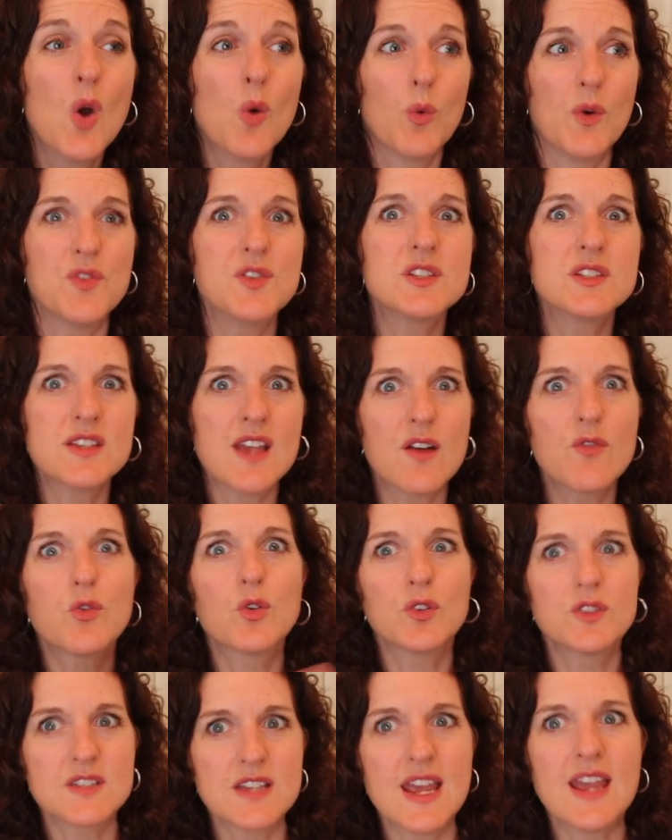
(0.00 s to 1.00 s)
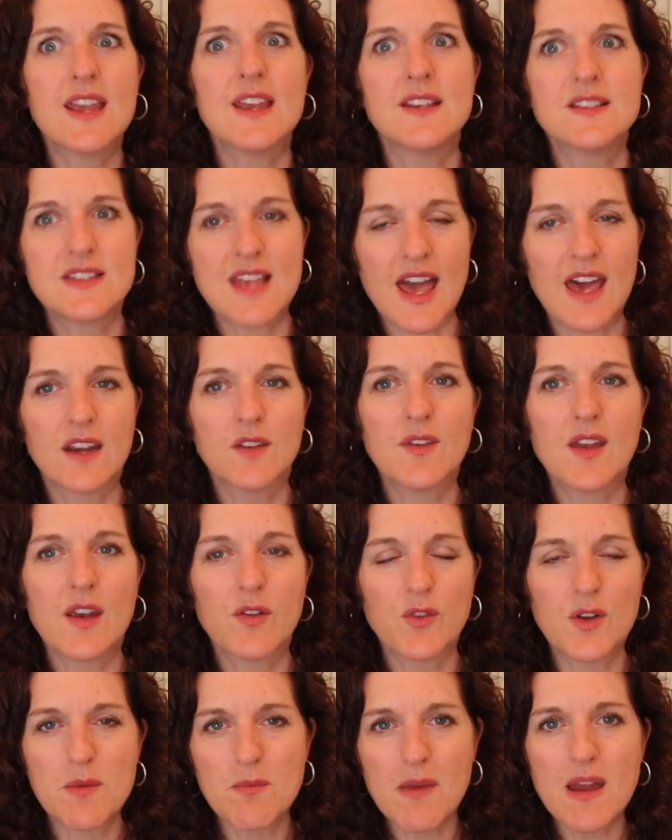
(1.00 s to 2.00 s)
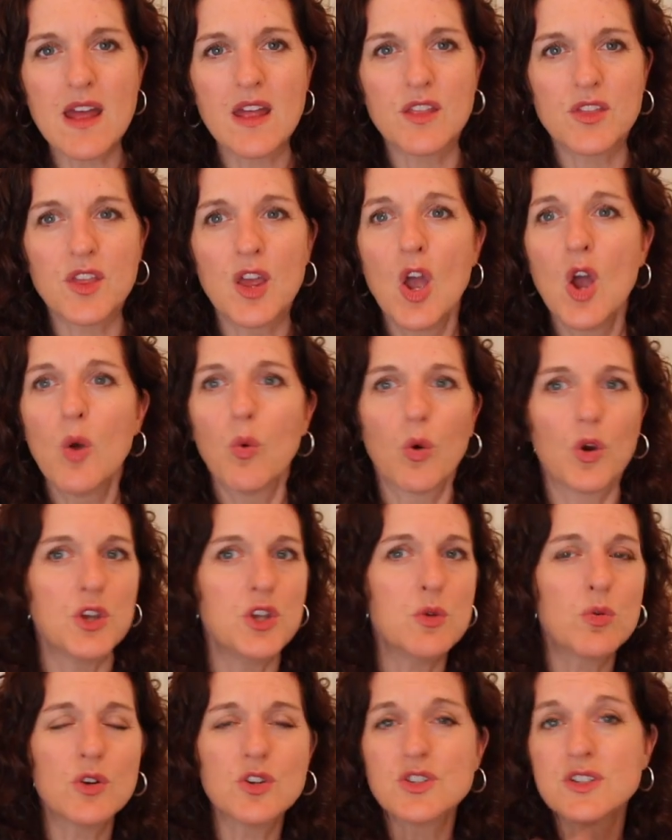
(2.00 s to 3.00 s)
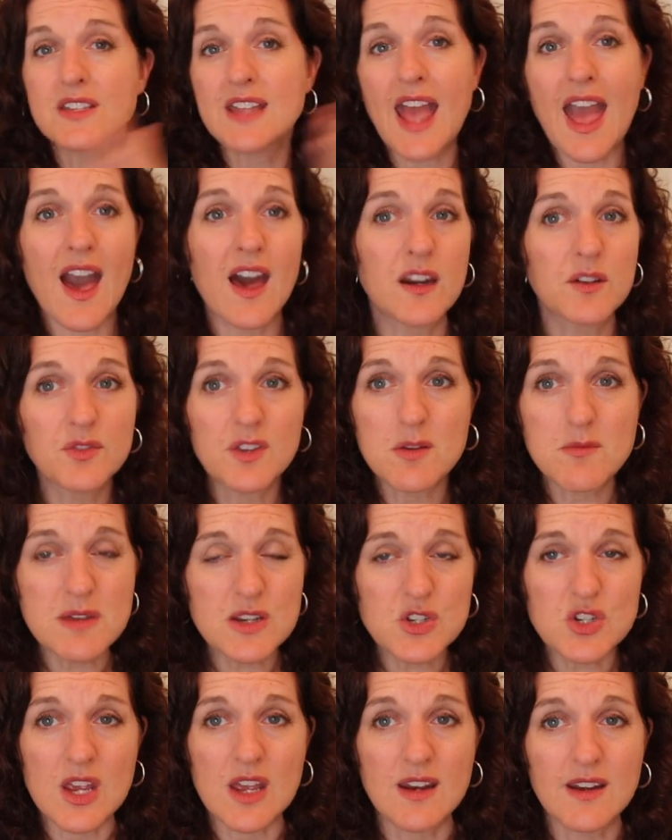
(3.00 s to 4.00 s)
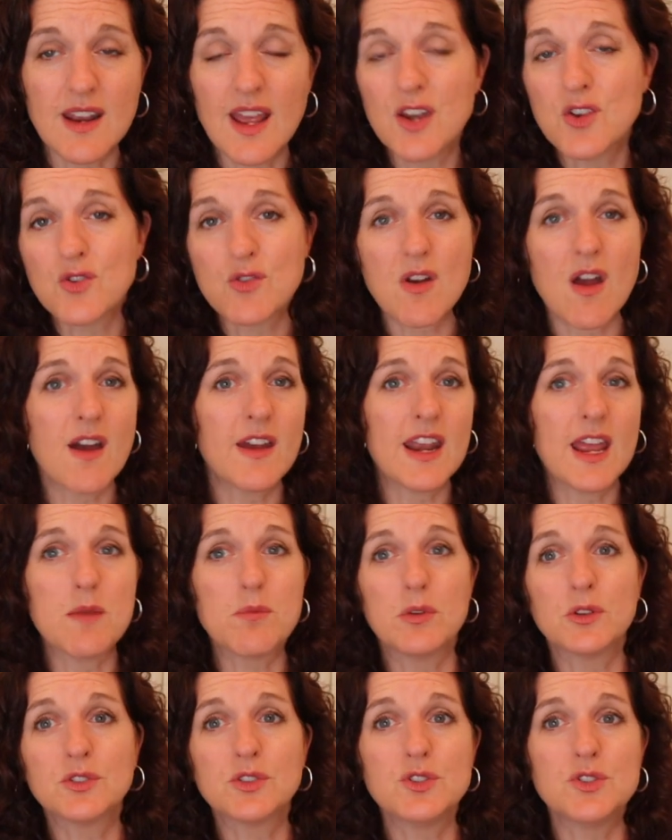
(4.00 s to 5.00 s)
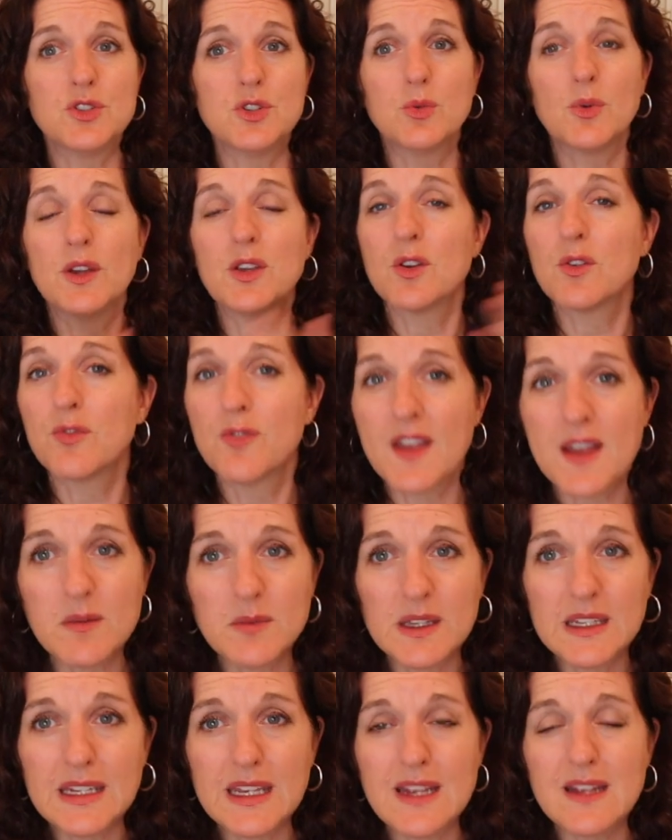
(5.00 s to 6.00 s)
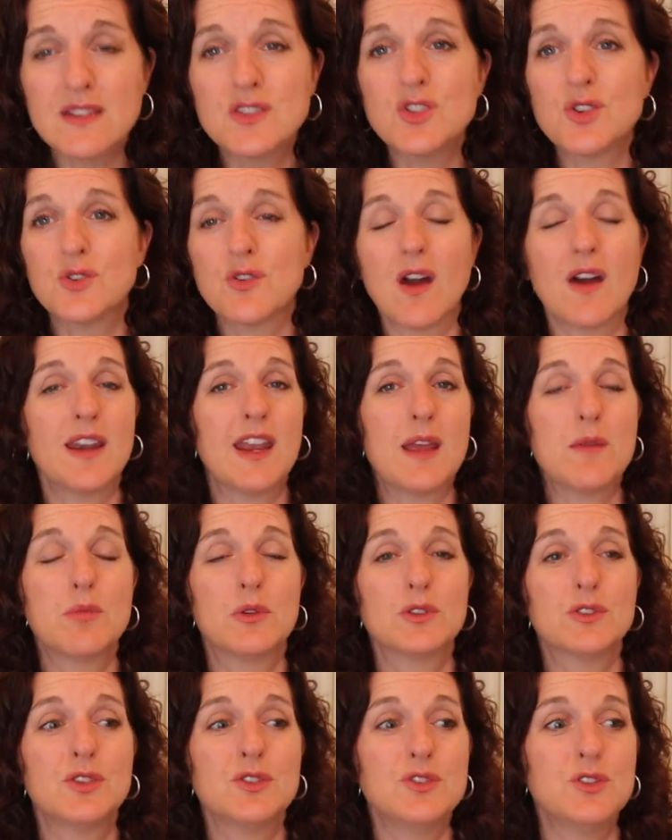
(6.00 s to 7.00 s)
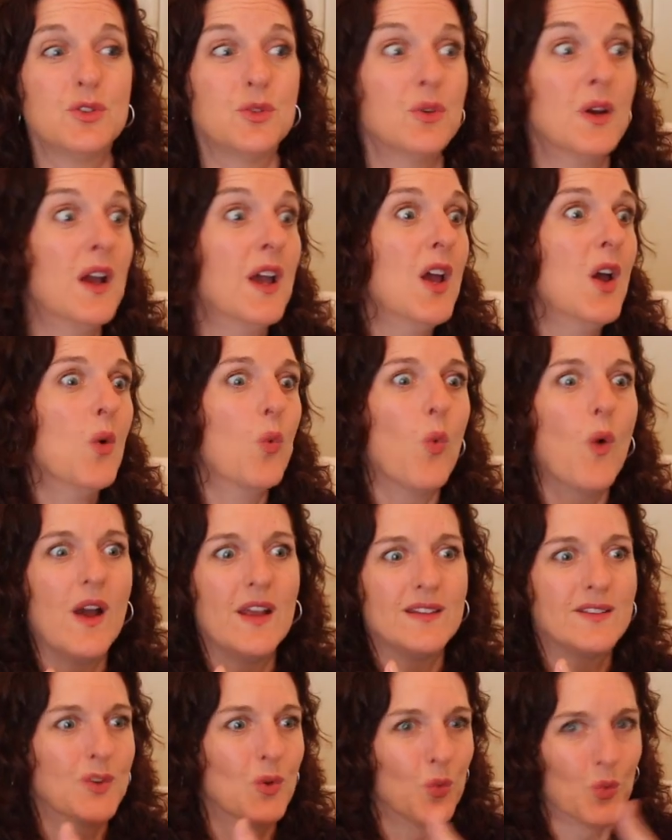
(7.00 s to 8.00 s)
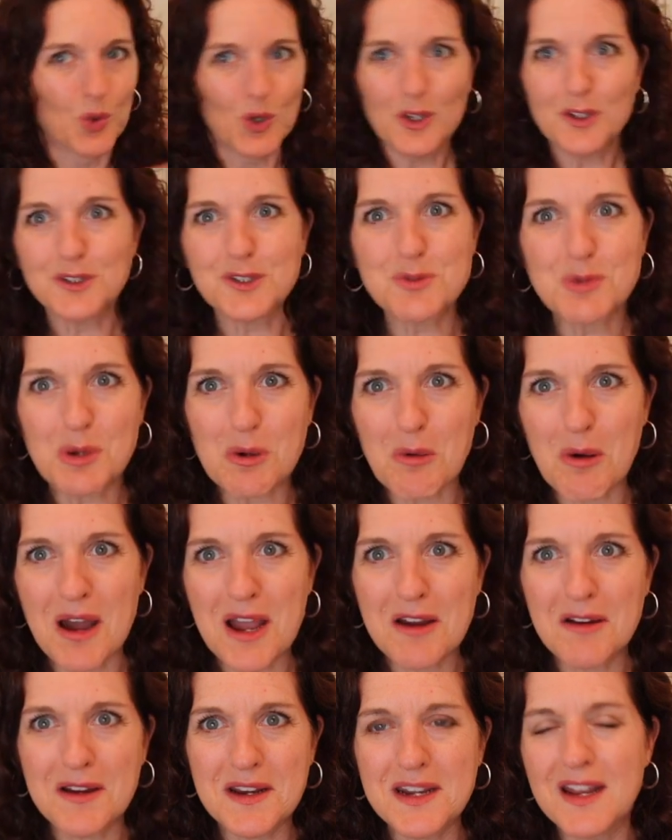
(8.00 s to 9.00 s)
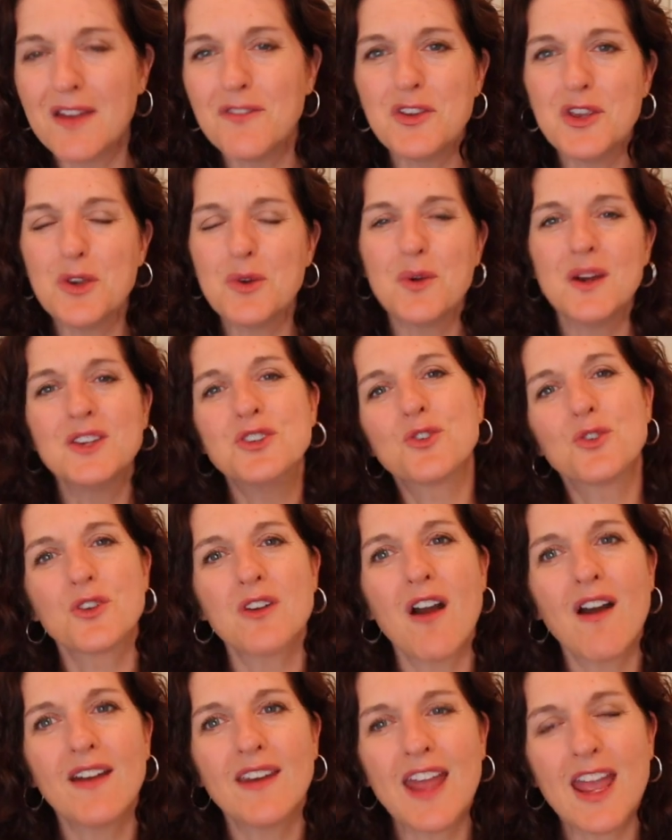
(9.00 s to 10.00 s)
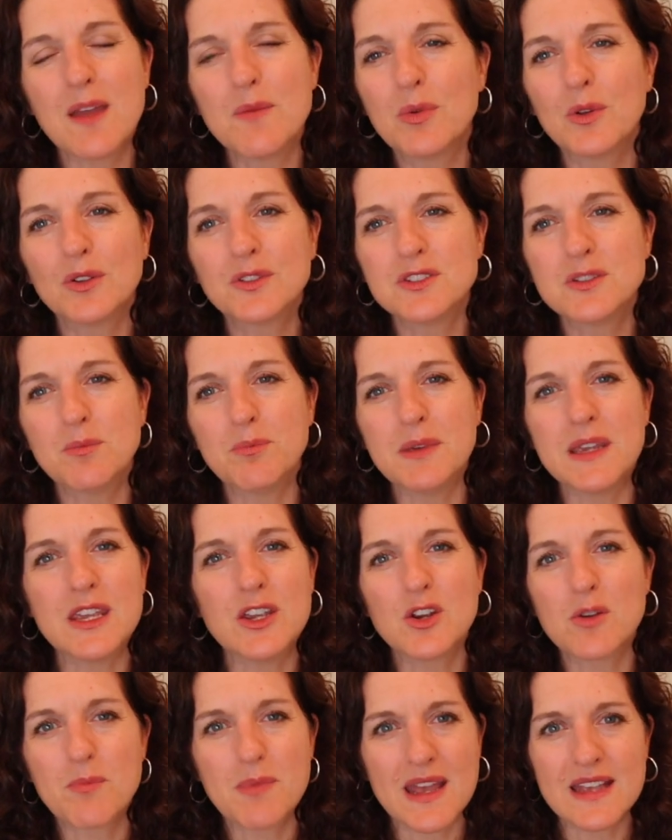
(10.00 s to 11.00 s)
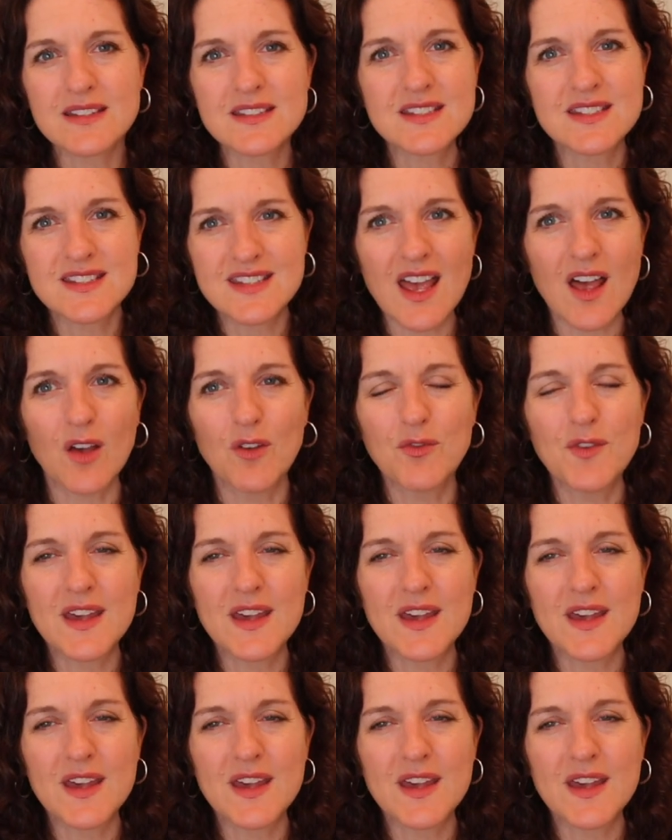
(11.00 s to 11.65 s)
with several days out of every month where you are just out of commission and you're not able to do what your family needs, you're not able to do what the world is requiring of you, and you're not able to be your best self.